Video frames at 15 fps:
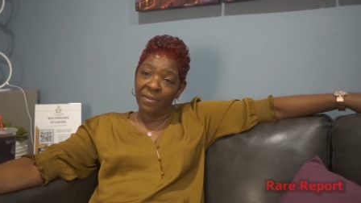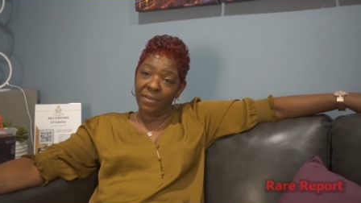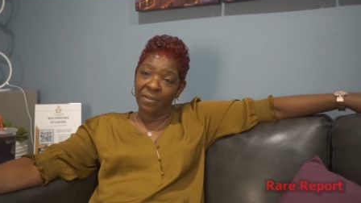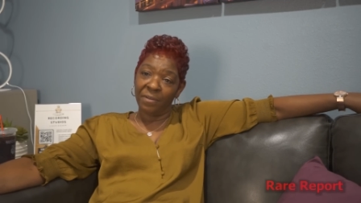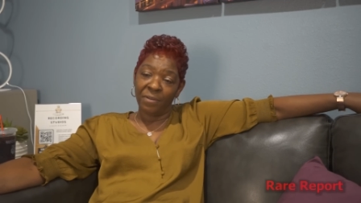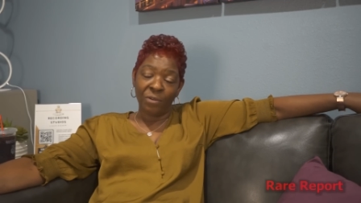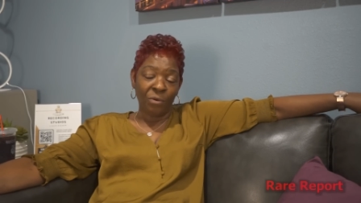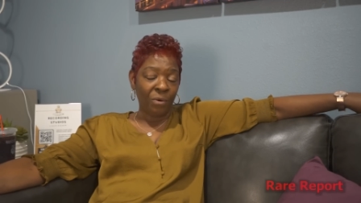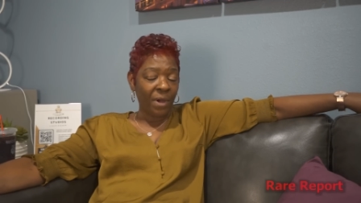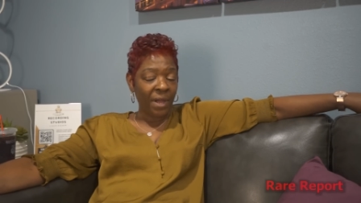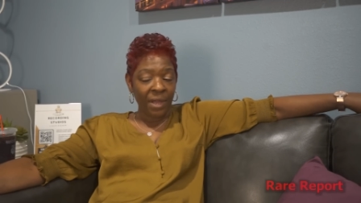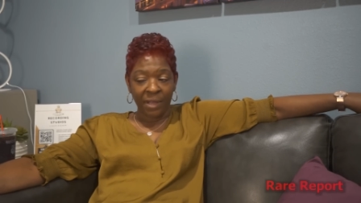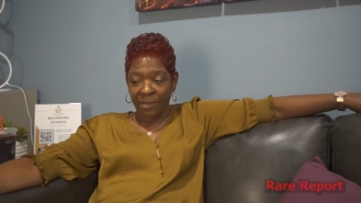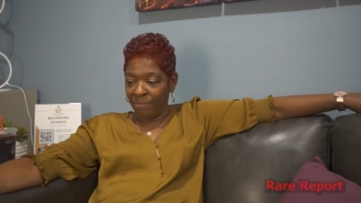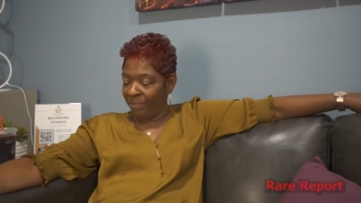You know,
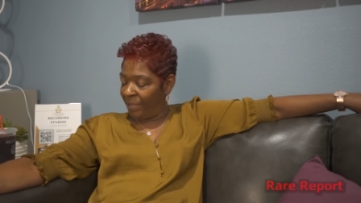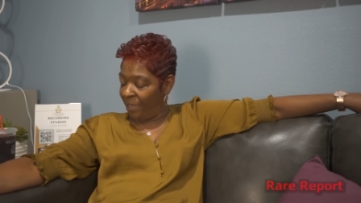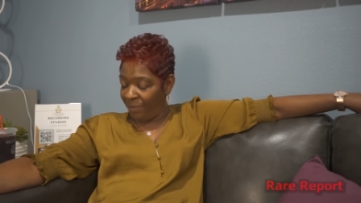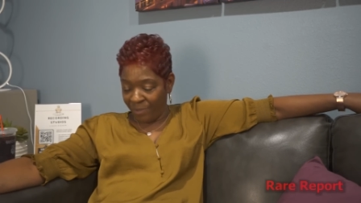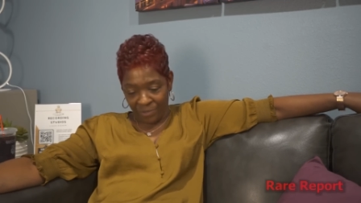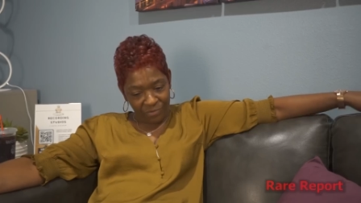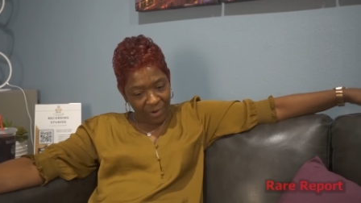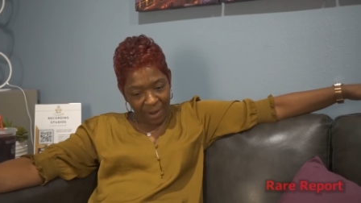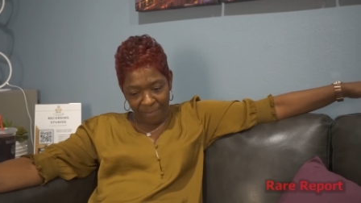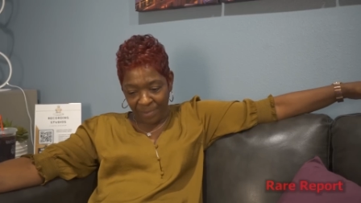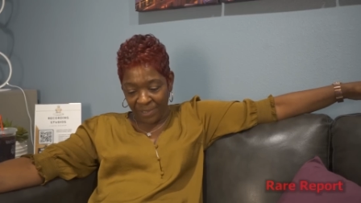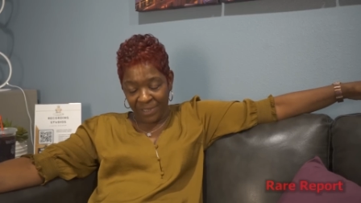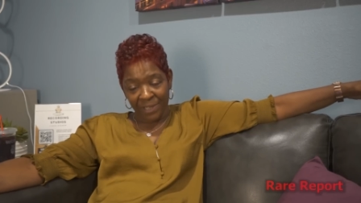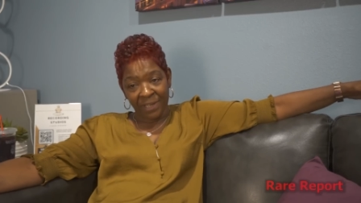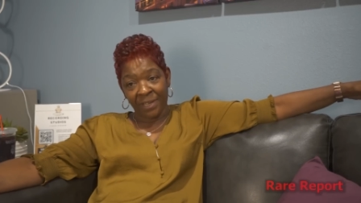I, and he would drop
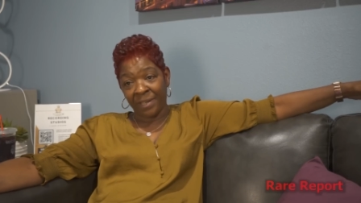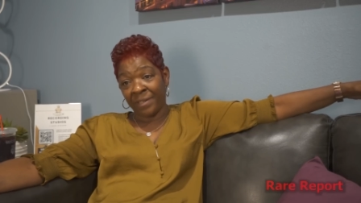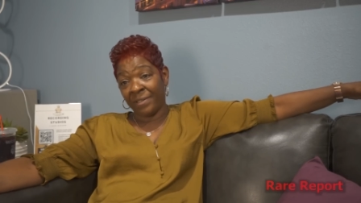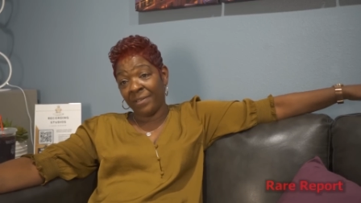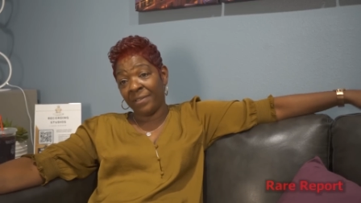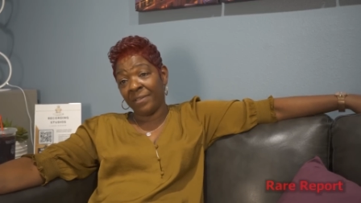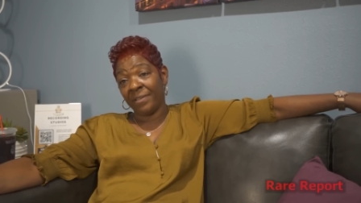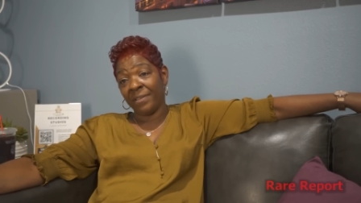his head,